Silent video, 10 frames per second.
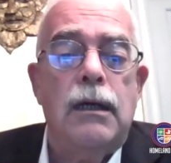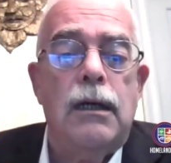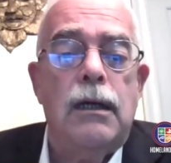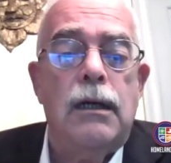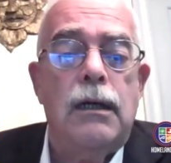
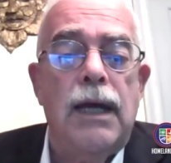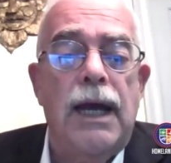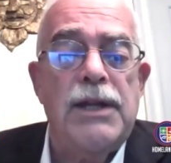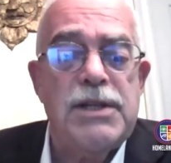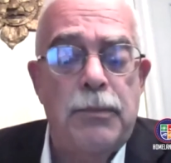uh,
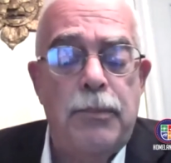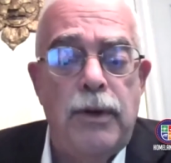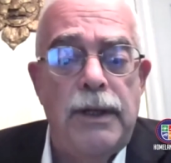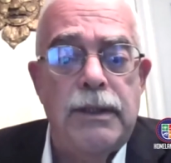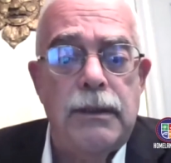at some
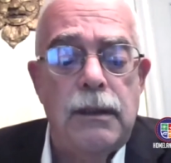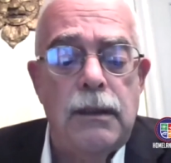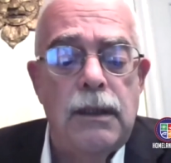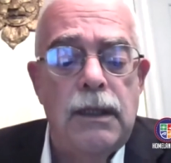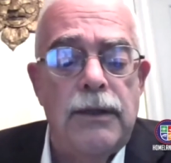point
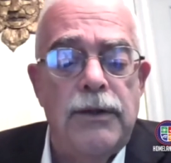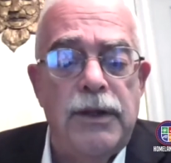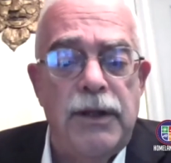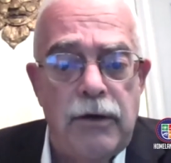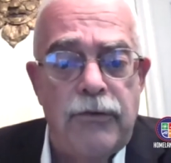uh, in
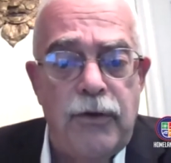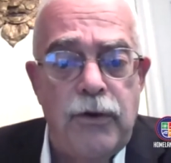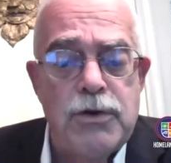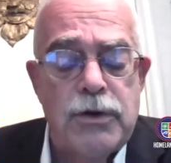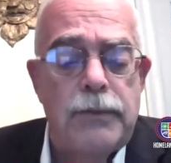the near
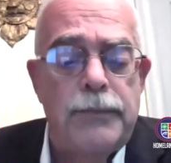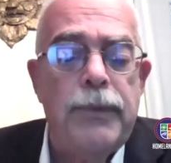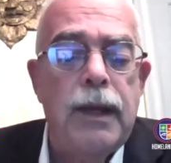future.